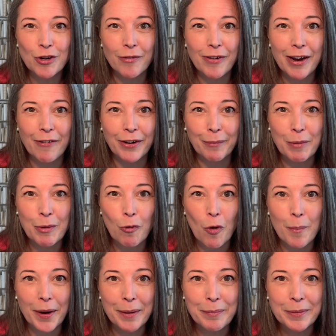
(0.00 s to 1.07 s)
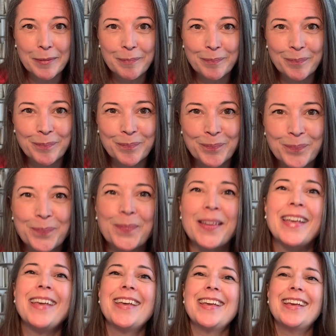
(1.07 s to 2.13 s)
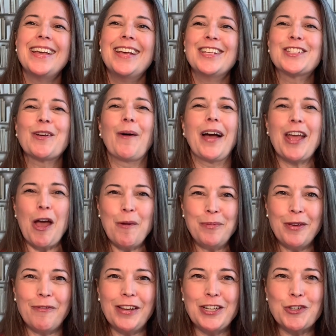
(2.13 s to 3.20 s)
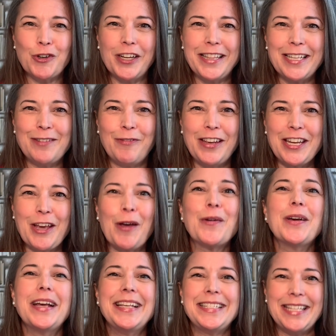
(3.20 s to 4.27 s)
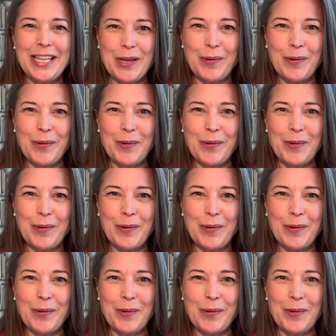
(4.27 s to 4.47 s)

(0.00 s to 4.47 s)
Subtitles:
of hearing me warm up. So I hope you've enjoyed this video. See you